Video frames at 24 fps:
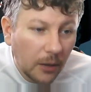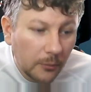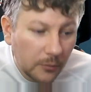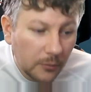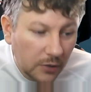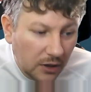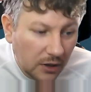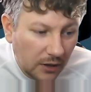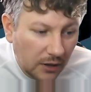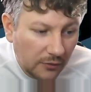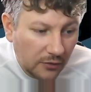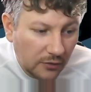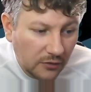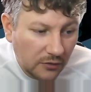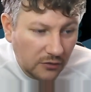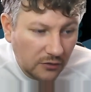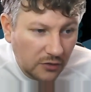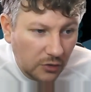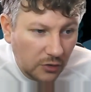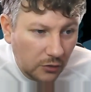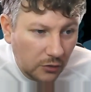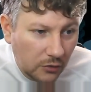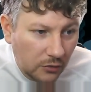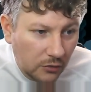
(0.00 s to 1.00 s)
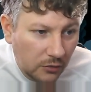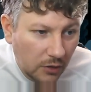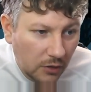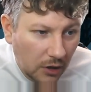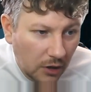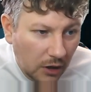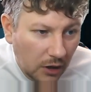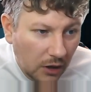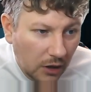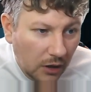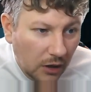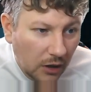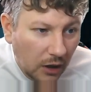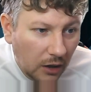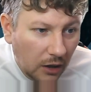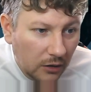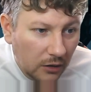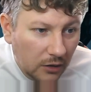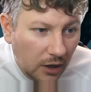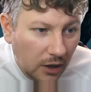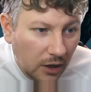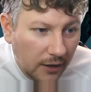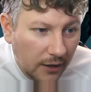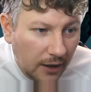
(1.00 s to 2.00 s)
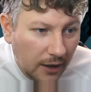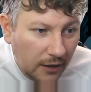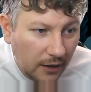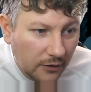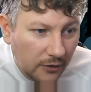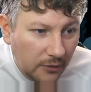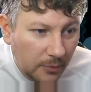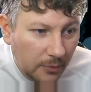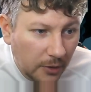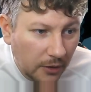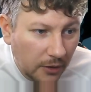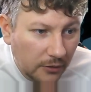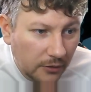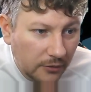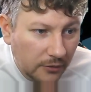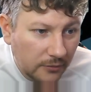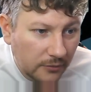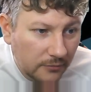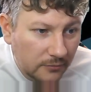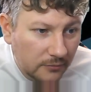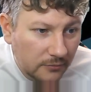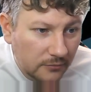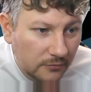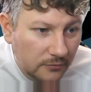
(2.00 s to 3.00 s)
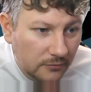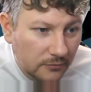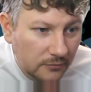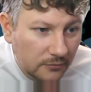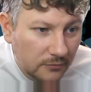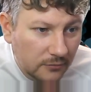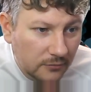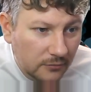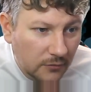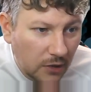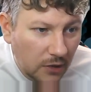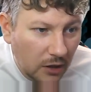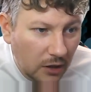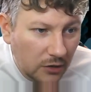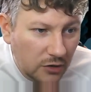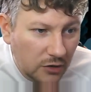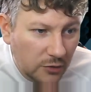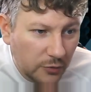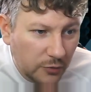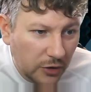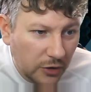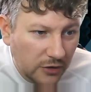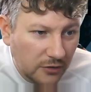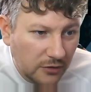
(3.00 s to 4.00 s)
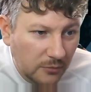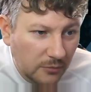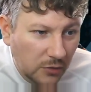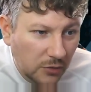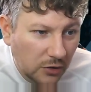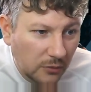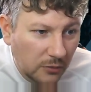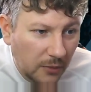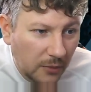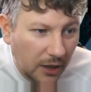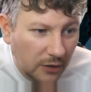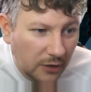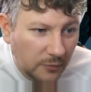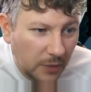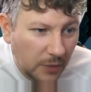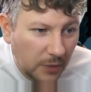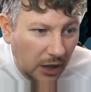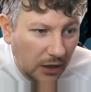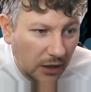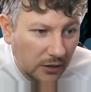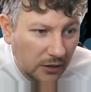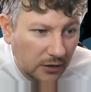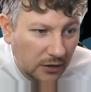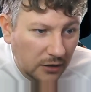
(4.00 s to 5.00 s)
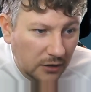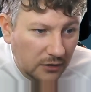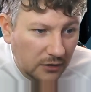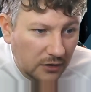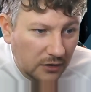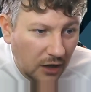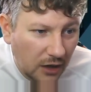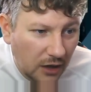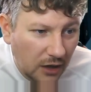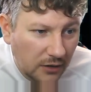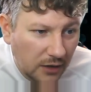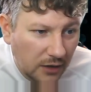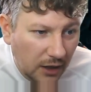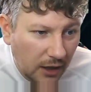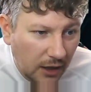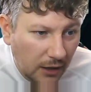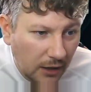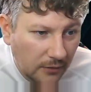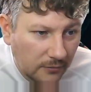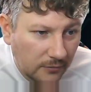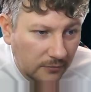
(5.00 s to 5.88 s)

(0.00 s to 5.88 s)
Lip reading: given to, like that, I suppose. I just pressed the middle mouse button and it started digging.